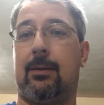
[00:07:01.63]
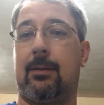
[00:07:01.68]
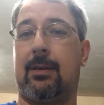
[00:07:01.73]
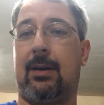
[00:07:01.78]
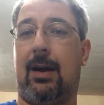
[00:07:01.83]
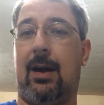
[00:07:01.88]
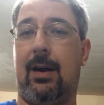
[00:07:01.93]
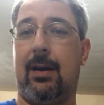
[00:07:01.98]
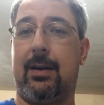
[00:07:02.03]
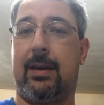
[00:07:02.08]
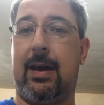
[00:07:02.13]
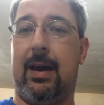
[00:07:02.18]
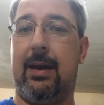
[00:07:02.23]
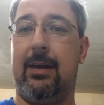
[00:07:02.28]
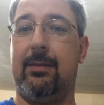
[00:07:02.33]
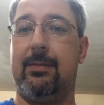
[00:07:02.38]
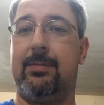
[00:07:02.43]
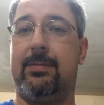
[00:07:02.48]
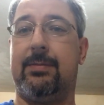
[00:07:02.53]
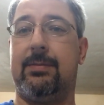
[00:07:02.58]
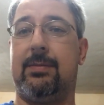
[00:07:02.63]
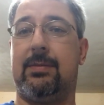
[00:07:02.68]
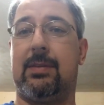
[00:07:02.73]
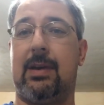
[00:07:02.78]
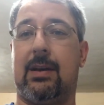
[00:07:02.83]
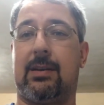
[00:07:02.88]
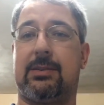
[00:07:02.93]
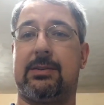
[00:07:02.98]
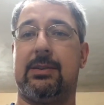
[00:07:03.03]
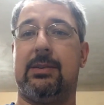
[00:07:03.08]
concave
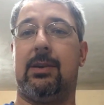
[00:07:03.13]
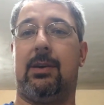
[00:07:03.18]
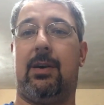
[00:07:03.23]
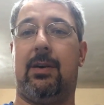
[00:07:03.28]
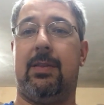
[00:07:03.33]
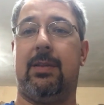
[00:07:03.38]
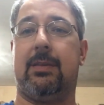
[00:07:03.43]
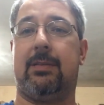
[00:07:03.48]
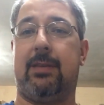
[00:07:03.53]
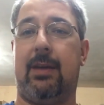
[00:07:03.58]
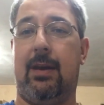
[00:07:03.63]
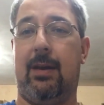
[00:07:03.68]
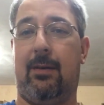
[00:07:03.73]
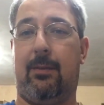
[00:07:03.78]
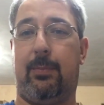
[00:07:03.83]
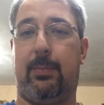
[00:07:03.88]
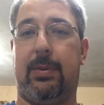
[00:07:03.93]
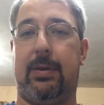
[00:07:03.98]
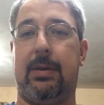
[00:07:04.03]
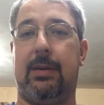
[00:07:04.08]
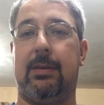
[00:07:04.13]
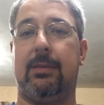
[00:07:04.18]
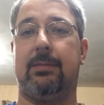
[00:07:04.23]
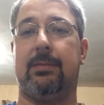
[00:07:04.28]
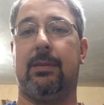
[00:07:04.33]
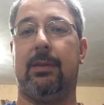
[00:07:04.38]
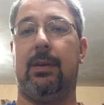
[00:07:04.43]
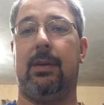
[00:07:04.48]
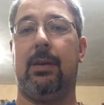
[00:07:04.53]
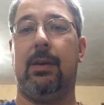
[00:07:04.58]
section on the tail
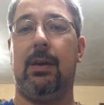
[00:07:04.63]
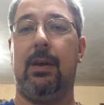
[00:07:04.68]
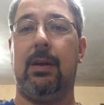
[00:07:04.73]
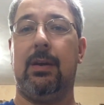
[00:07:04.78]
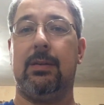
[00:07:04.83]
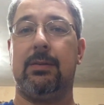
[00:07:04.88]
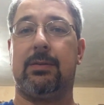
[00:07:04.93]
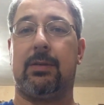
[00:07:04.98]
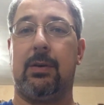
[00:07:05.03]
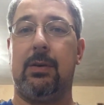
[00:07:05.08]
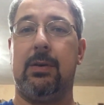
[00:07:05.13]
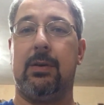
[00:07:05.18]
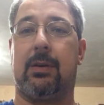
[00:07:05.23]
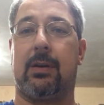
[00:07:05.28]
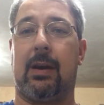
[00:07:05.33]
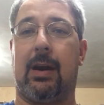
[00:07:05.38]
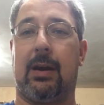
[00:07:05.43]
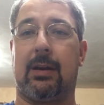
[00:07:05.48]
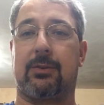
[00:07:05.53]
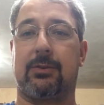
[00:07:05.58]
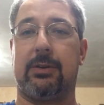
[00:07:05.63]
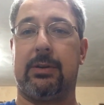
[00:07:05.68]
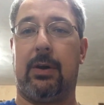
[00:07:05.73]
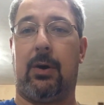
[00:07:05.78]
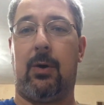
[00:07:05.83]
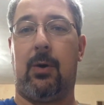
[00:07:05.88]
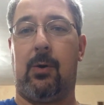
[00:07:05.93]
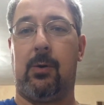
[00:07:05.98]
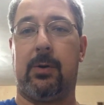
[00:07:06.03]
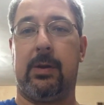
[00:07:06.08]
piece so you can actually
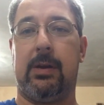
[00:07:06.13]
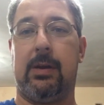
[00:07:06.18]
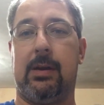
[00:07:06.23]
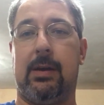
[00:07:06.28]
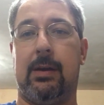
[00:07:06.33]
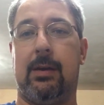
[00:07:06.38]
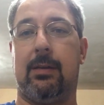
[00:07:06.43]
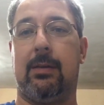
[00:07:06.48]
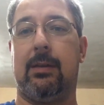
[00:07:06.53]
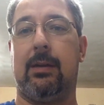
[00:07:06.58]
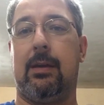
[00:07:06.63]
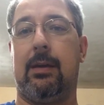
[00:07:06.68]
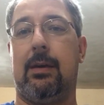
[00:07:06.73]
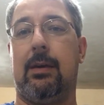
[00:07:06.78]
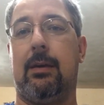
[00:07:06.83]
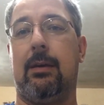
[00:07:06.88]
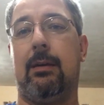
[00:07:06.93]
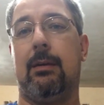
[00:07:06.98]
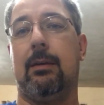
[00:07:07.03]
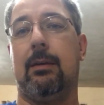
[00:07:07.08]
hold it in the